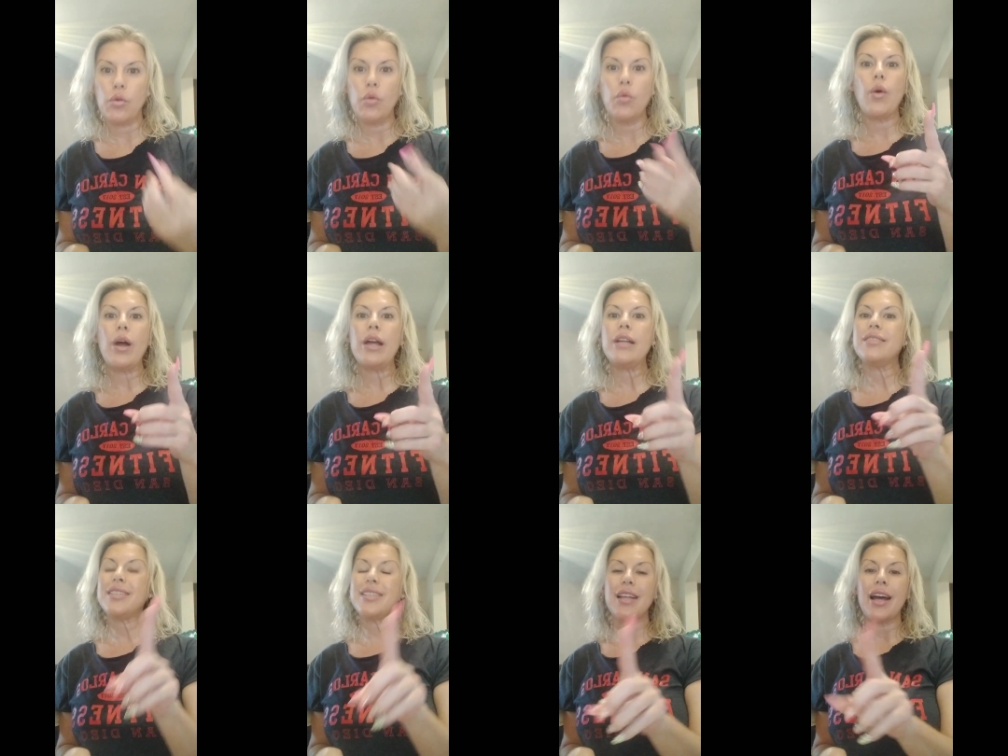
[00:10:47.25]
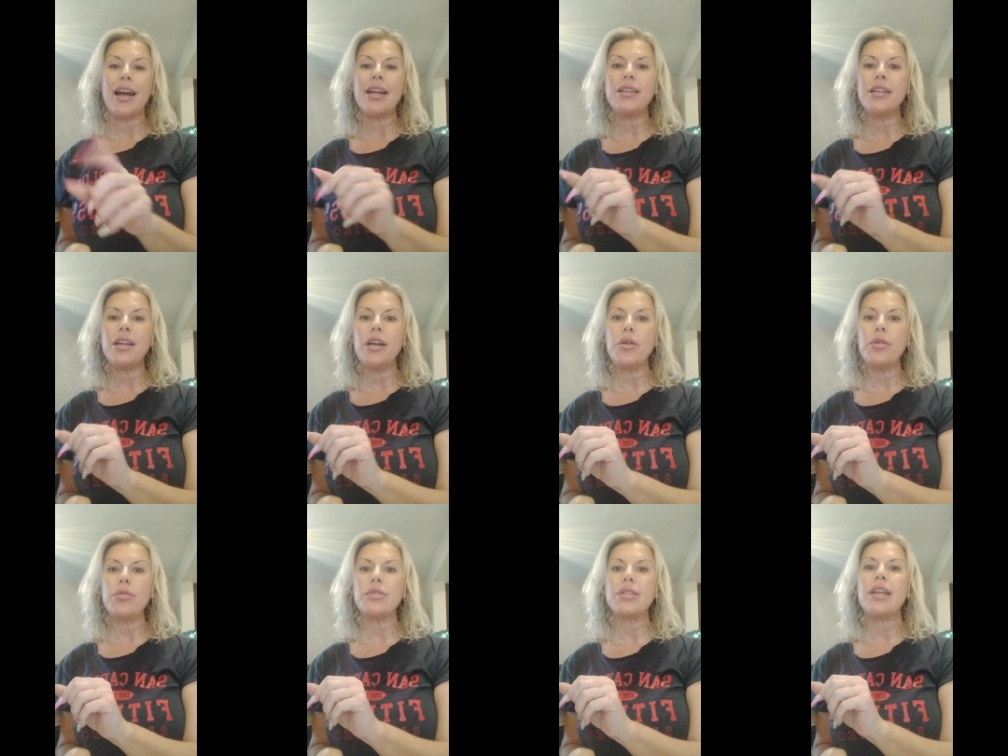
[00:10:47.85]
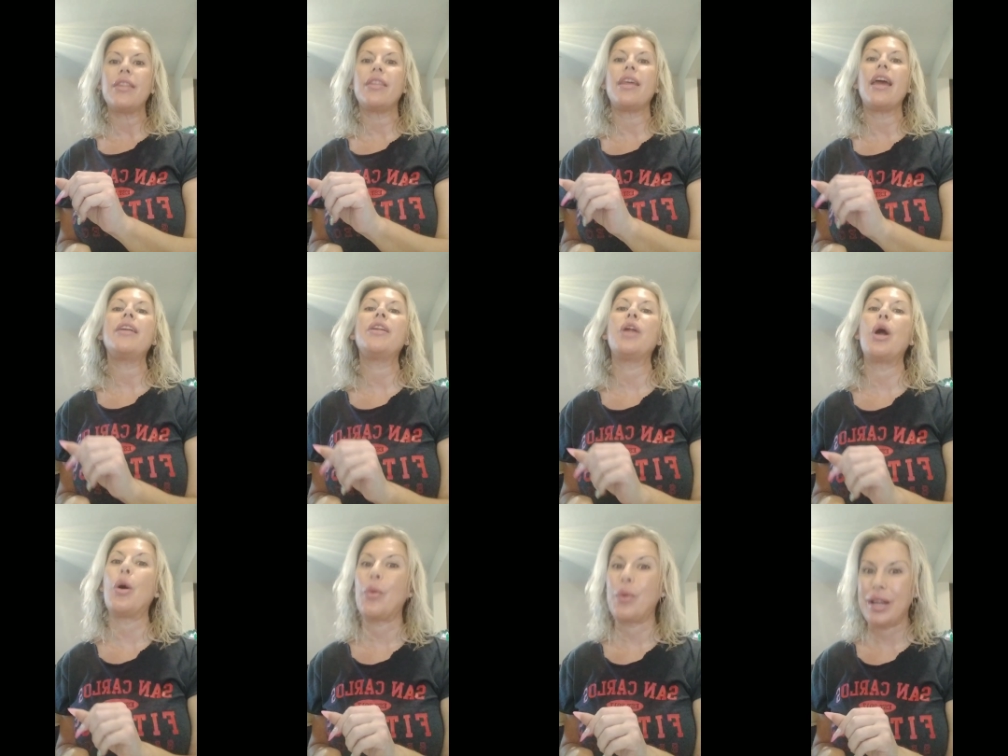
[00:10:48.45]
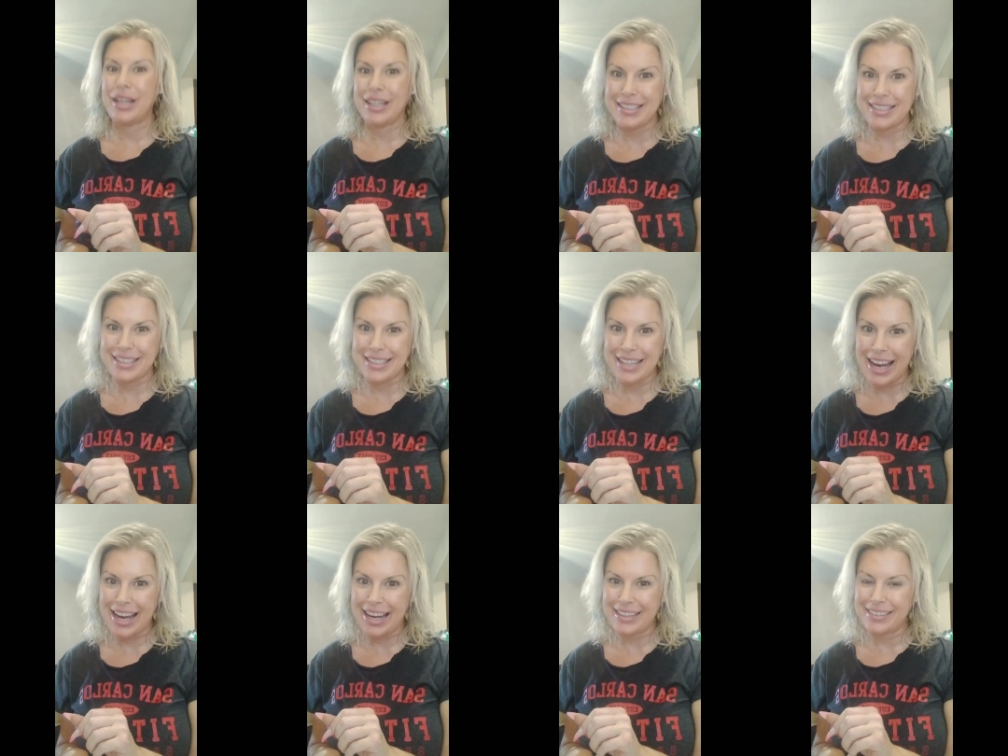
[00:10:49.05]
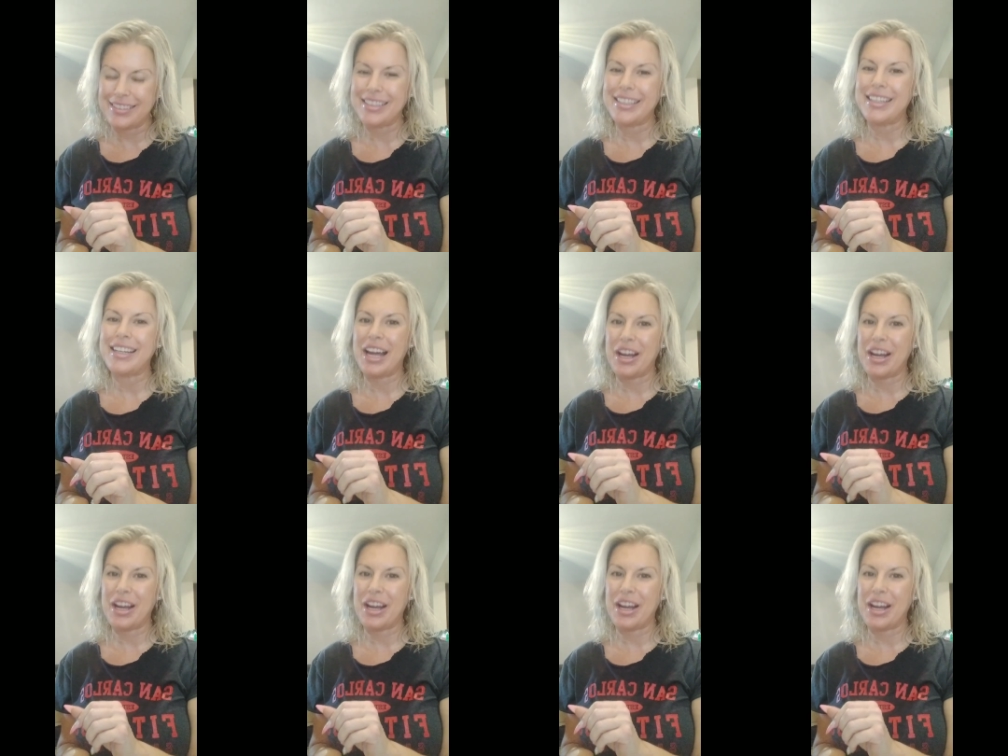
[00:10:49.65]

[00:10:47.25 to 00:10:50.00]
When, side note, they know exactly